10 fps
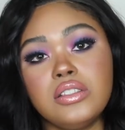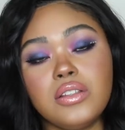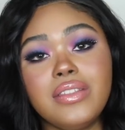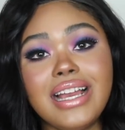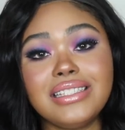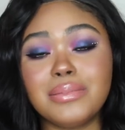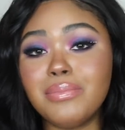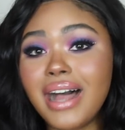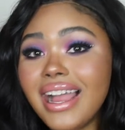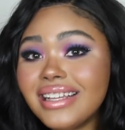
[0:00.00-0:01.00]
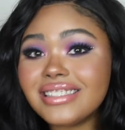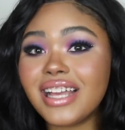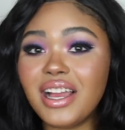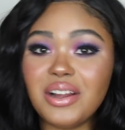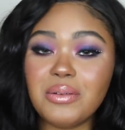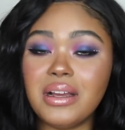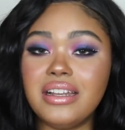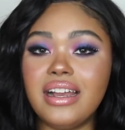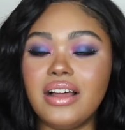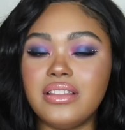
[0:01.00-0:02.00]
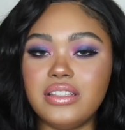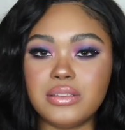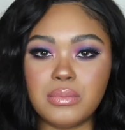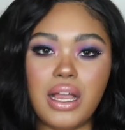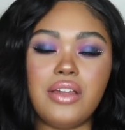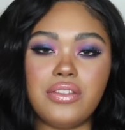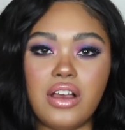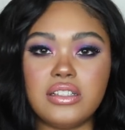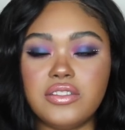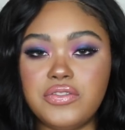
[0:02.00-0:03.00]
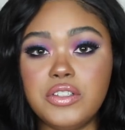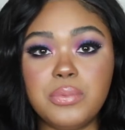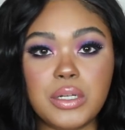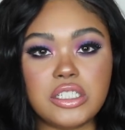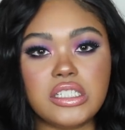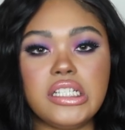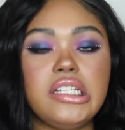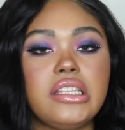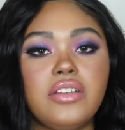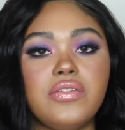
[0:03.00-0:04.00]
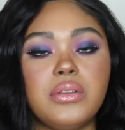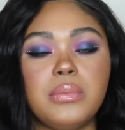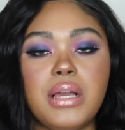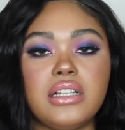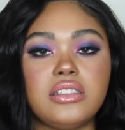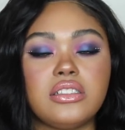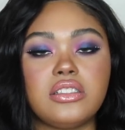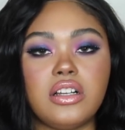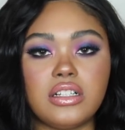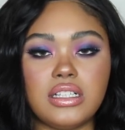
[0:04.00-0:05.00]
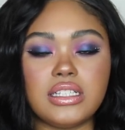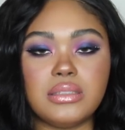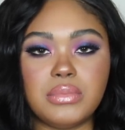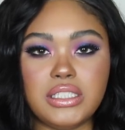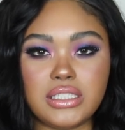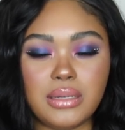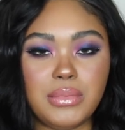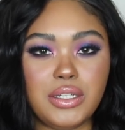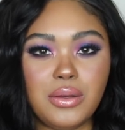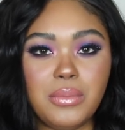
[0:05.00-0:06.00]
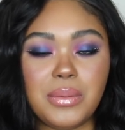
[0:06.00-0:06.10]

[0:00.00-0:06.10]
So that's my entire rundown. These are my thoughts. If you've purchased anything from the PatrickStarrr collection, please let me know.